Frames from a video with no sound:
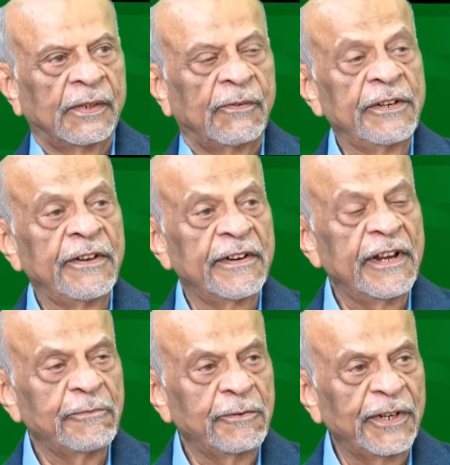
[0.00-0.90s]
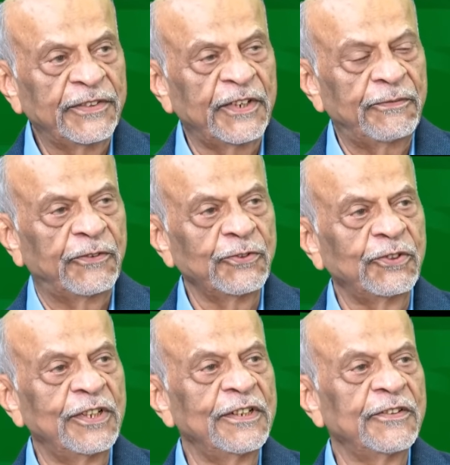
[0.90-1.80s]
When you arrived in Mombasa,
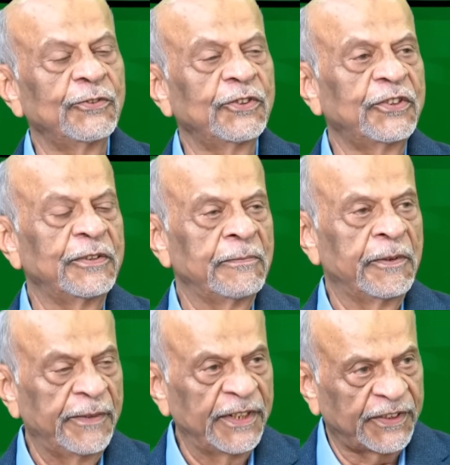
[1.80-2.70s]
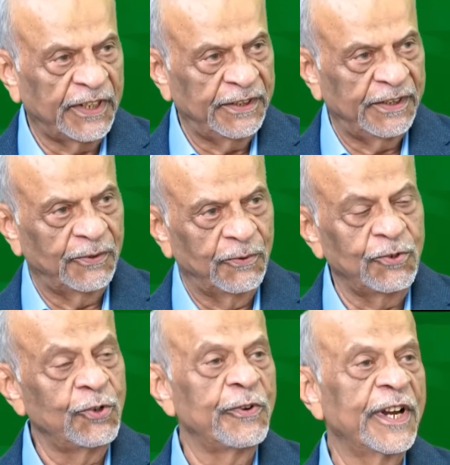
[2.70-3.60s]
fortunately there was a team in Mombasa who
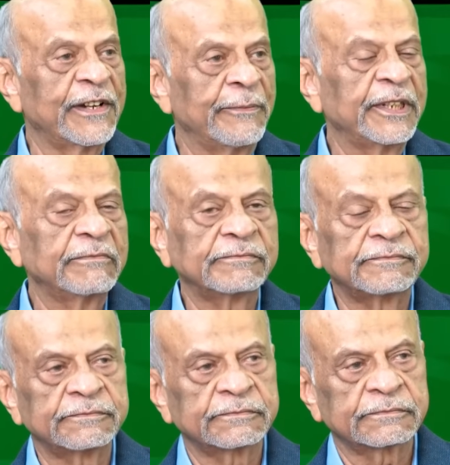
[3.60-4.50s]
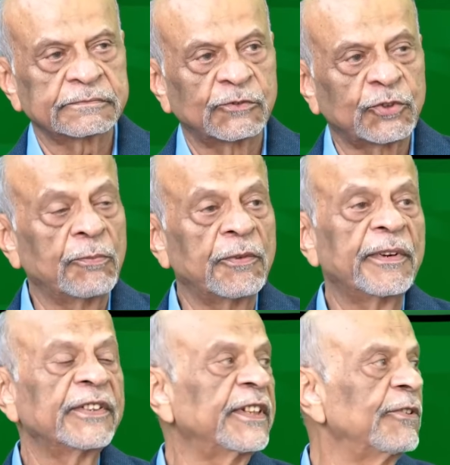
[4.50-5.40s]
knew we are coming. So
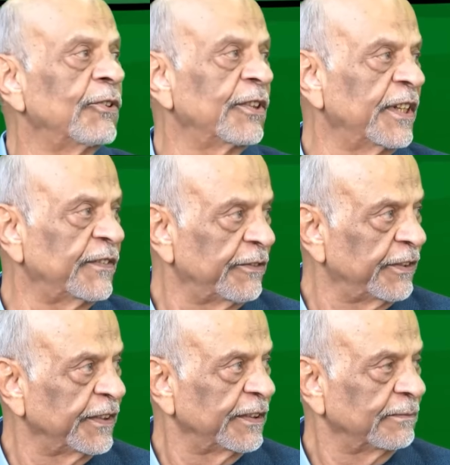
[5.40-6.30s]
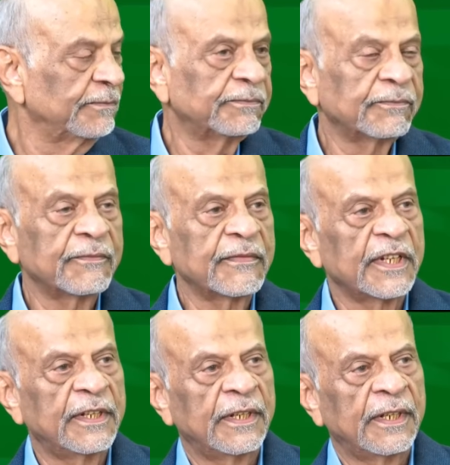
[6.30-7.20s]
Mombasa had organized everything.
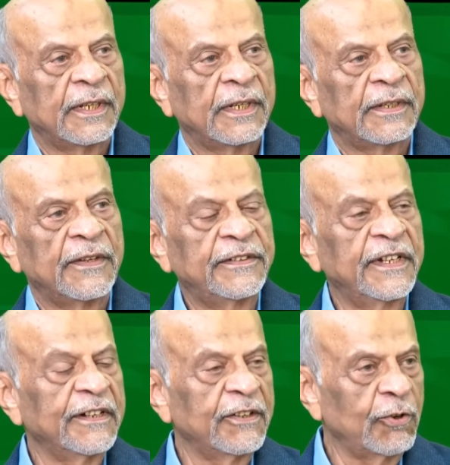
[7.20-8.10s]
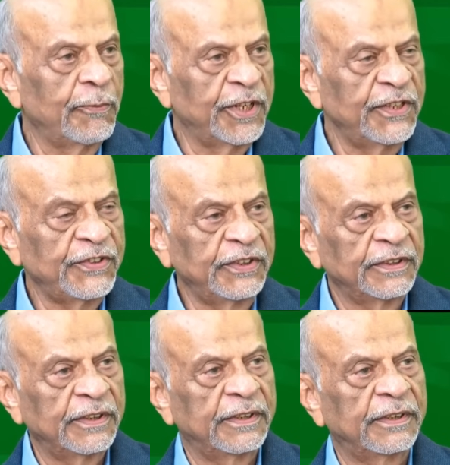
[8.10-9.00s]
They had taken accommodation.
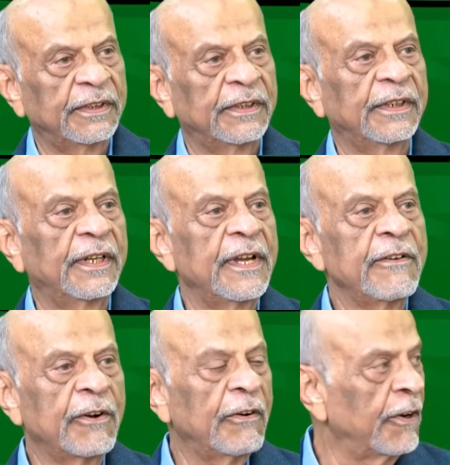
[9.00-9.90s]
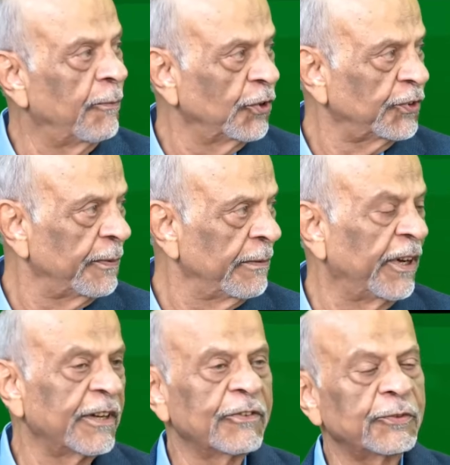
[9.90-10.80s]
Our mosque,
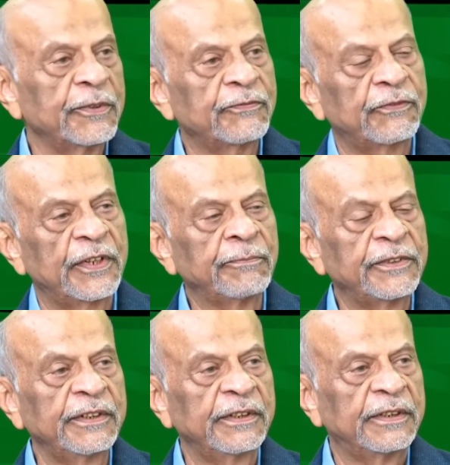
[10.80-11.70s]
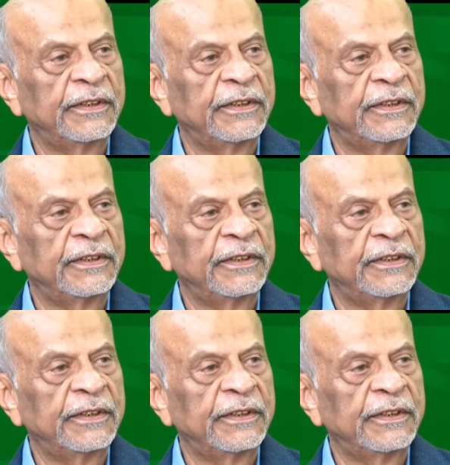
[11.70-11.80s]
Imambara, was made empty.